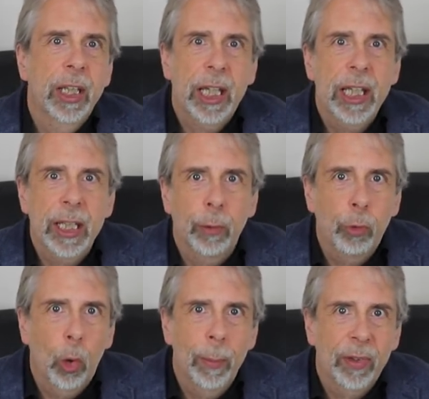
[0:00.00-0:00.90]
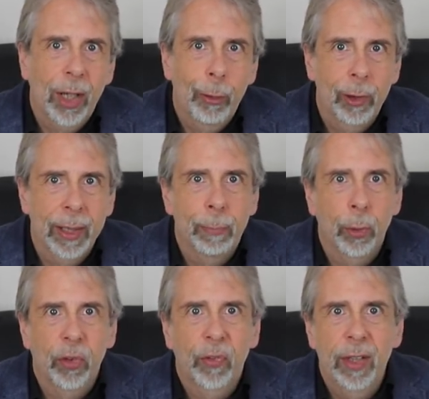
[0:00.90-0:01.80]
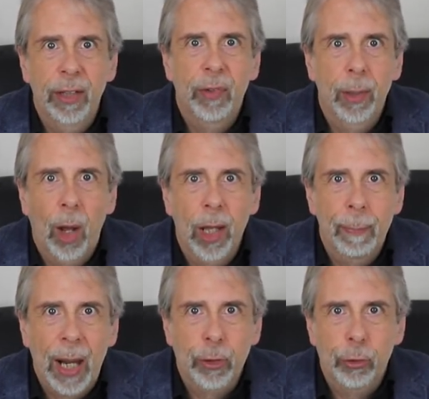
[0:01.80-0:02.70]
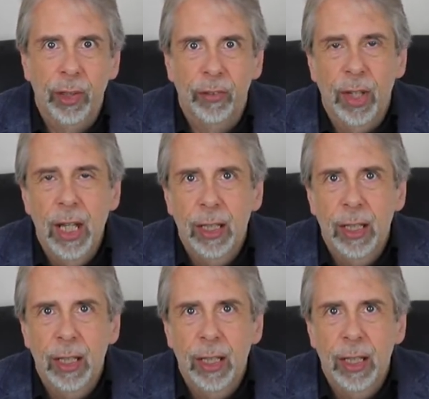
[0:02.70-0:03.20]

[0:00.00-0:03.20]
Key raw material inputs for lithium-ion batteries,